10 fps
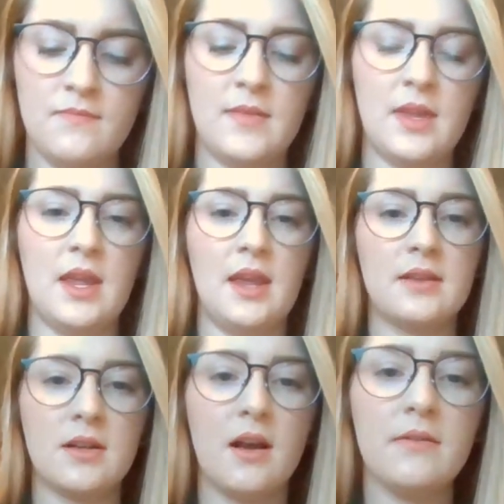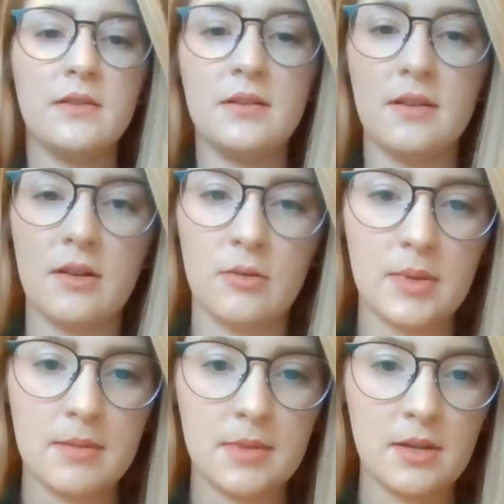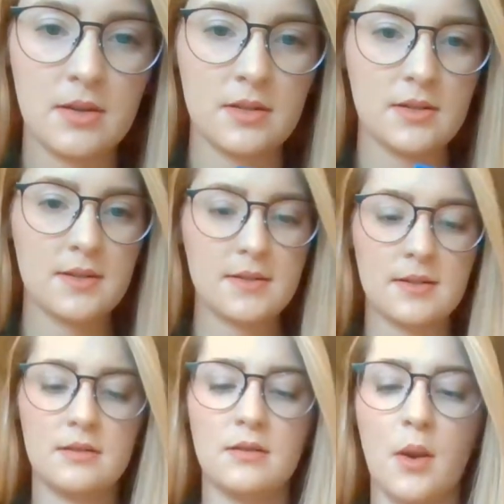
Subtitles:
It hangs off a little bit, but you can just